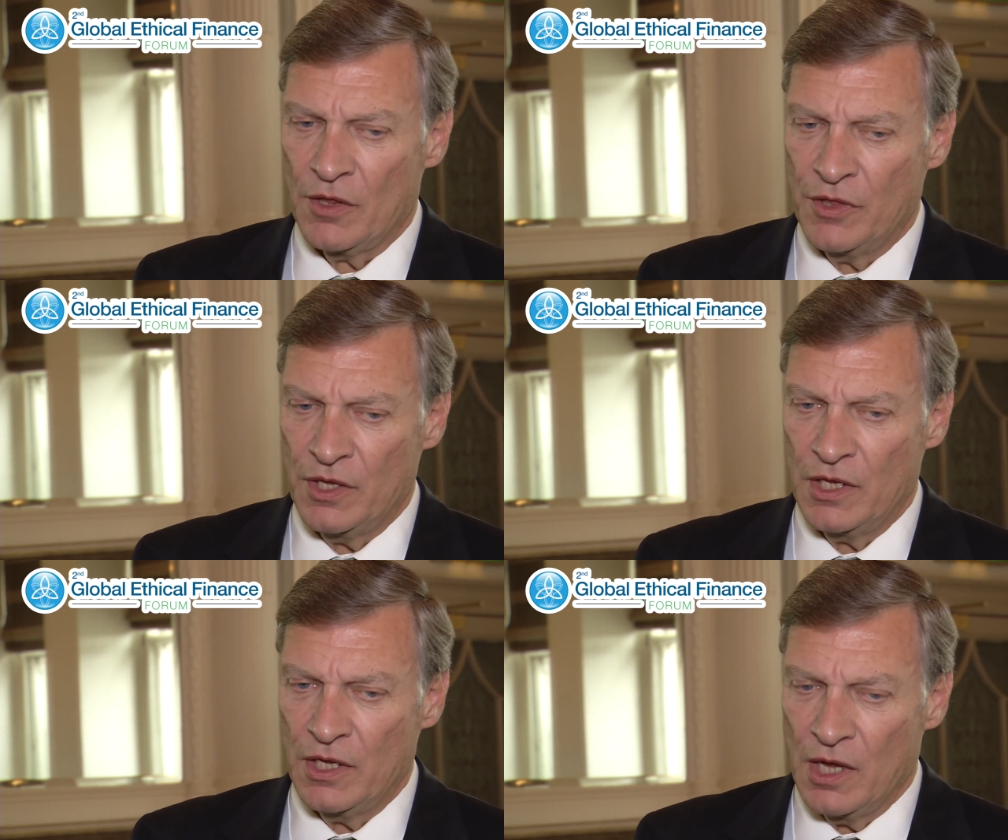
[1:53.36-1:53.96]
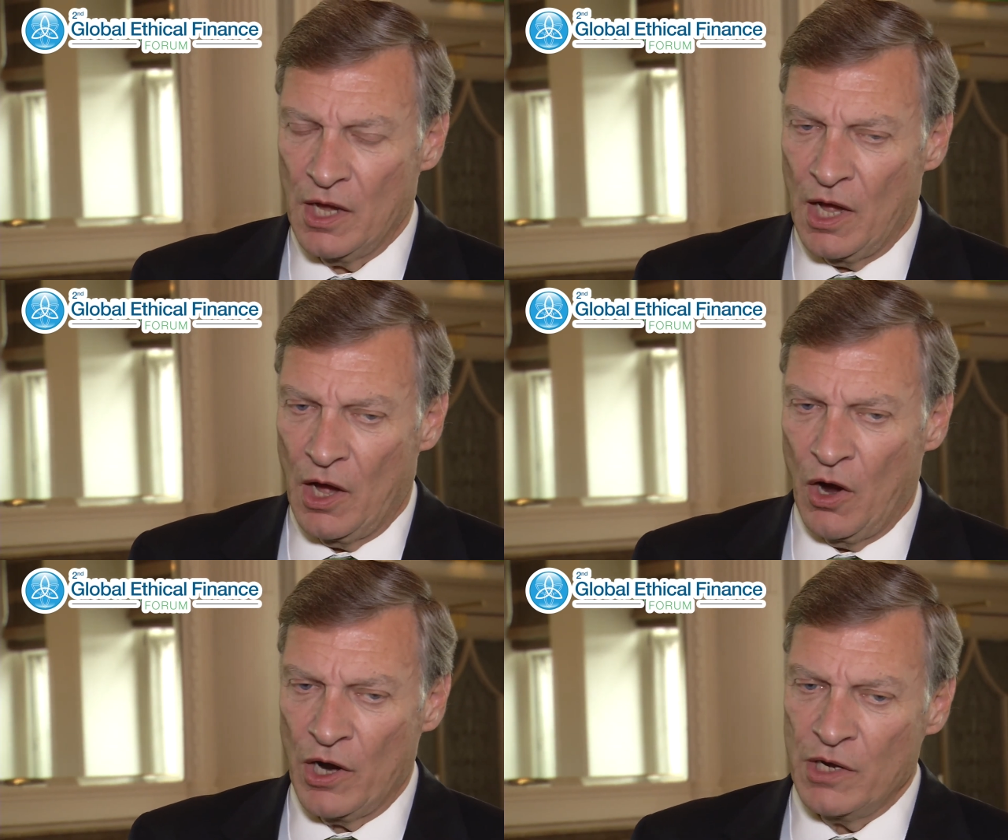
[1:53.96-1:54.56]
The
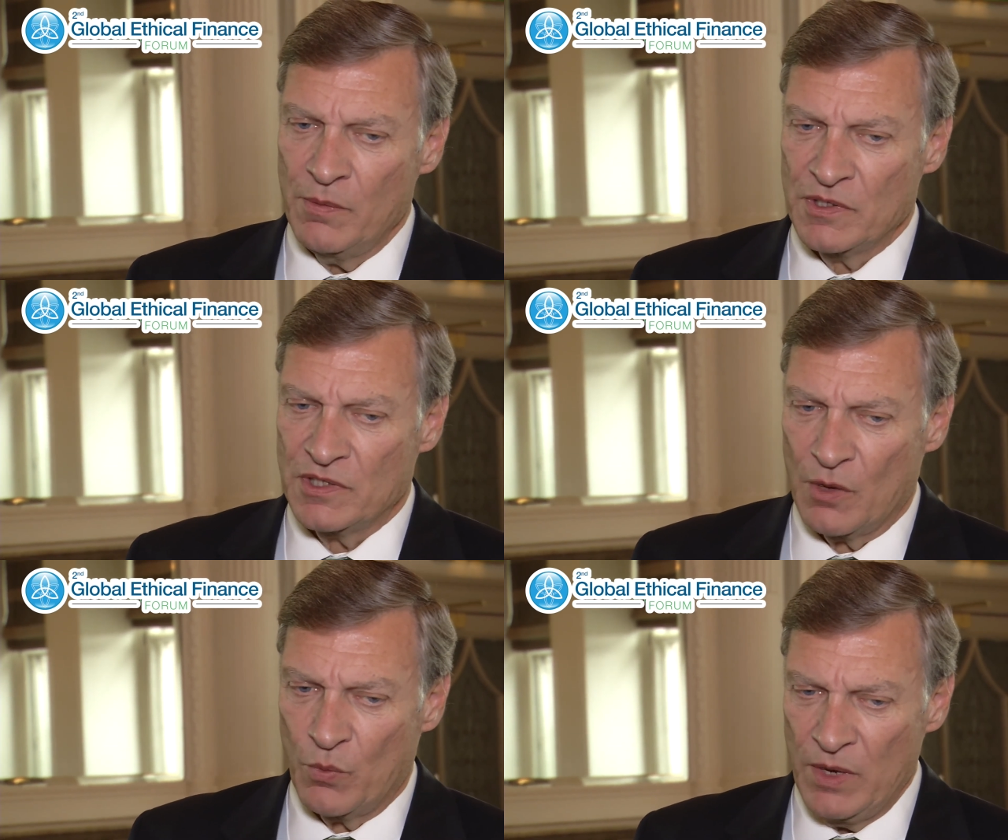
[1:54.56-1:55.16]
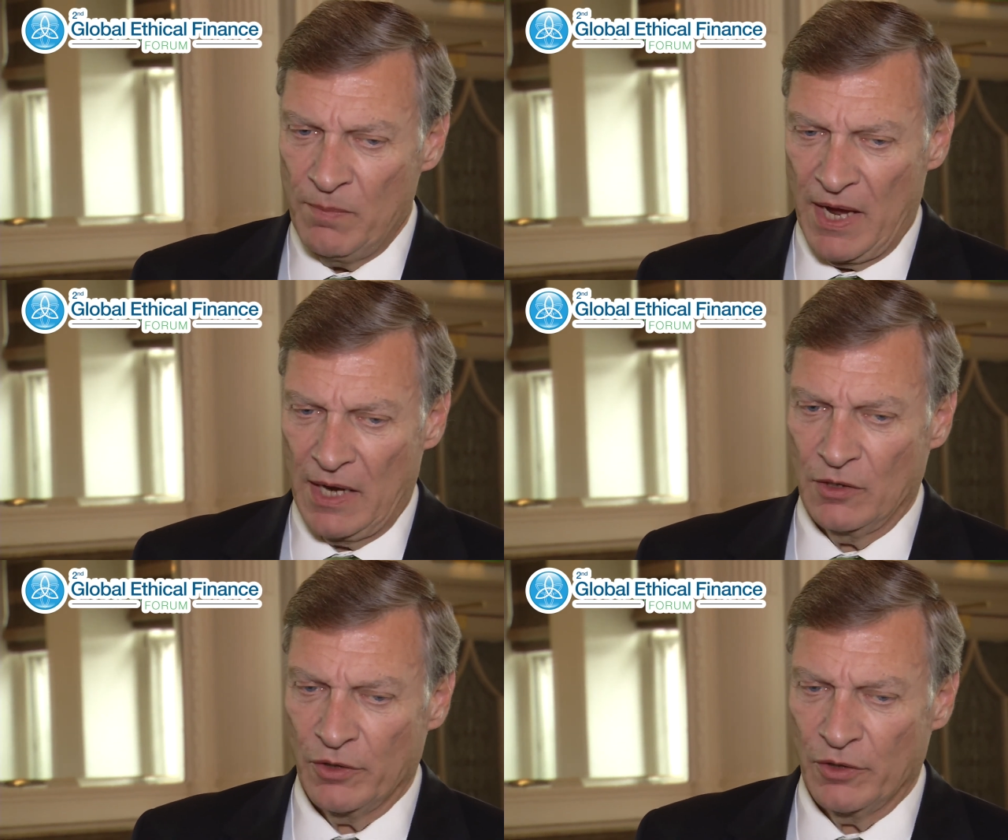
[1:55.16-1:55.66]
arguments that we made,